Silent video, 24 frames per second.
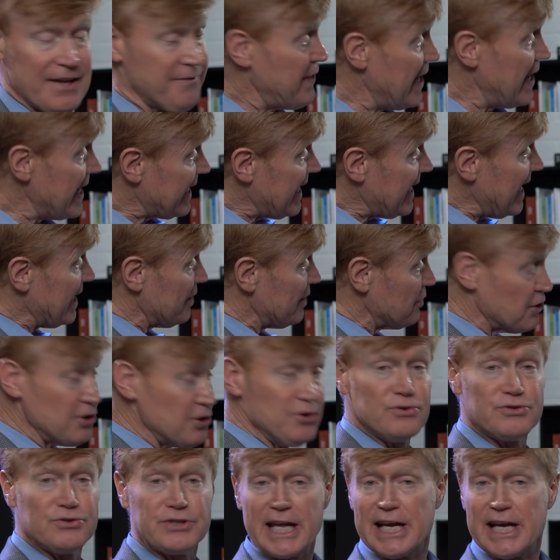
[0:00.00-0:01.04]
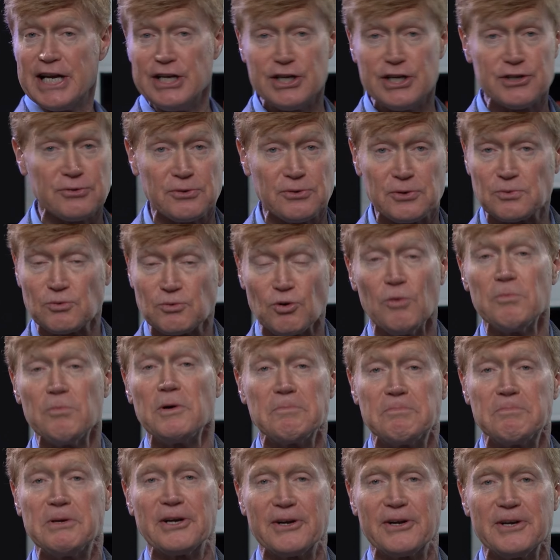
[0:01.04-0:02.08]
they can't use that initial
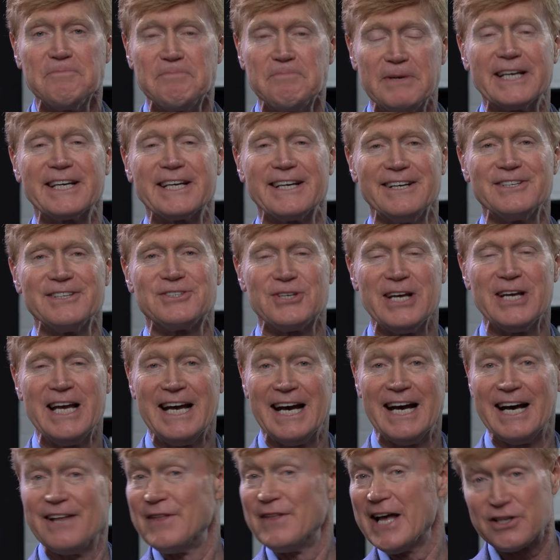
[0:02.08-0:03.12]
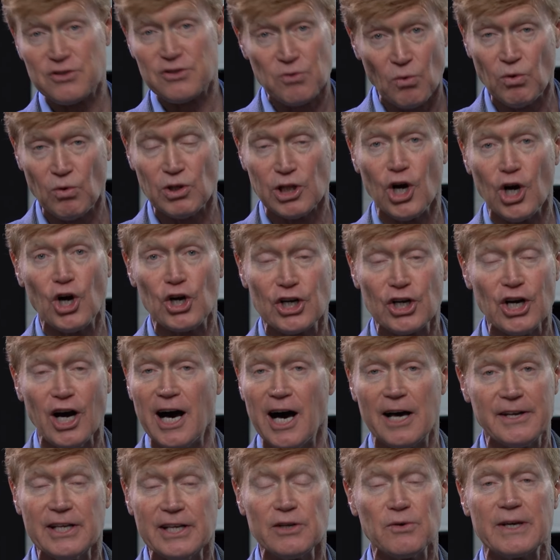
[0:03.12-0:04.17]
enrollment period because that's long
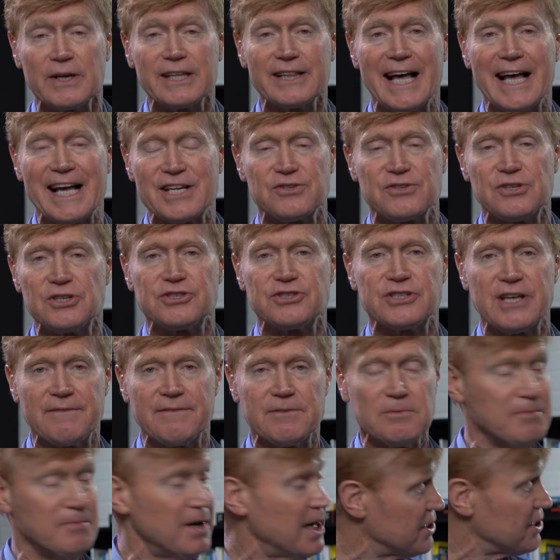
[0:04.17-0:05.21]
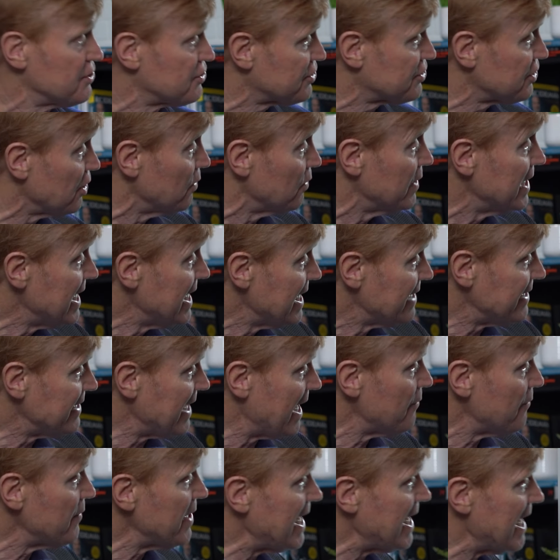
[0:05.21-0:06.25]
gone. It only lasted 7 months. So
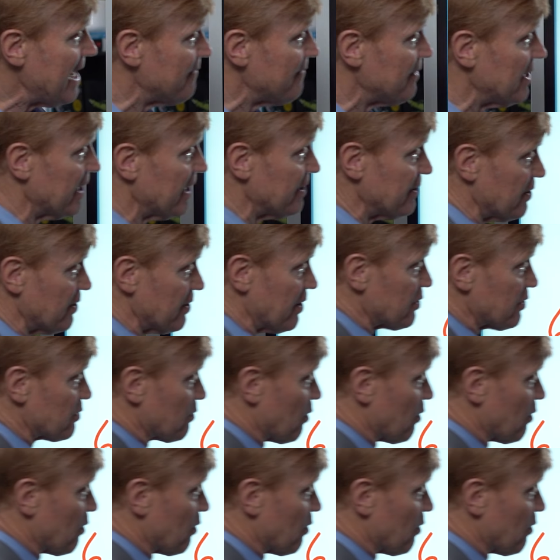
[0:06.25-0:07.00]
now we have another